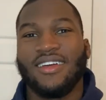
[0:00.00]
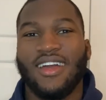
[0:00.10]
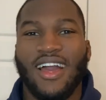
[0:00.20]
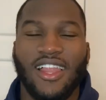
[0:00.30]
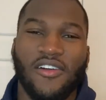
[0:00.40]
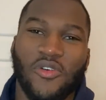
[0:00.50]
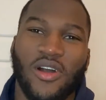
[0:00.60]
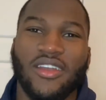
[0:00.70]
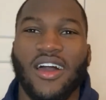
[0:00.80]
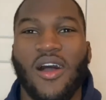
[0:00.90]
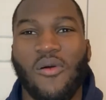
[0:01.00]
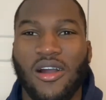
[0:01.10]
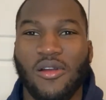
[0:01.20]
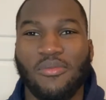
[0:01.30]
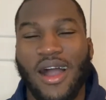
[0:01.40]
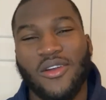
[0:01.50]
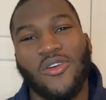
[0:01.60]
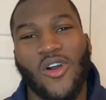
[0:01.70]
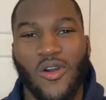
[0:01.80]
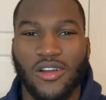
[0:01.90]
Hello everyone and welcome back
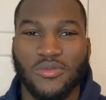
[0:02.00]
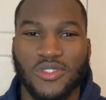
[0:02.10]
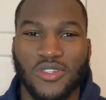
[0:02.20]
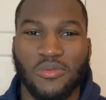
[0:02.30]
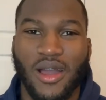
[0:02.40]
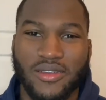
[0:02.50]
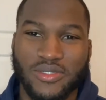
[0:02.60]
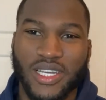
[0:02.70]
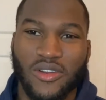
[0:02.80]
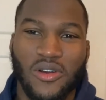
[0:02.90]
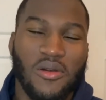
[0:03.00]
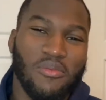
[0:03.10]
or welcome to my YouTube channel.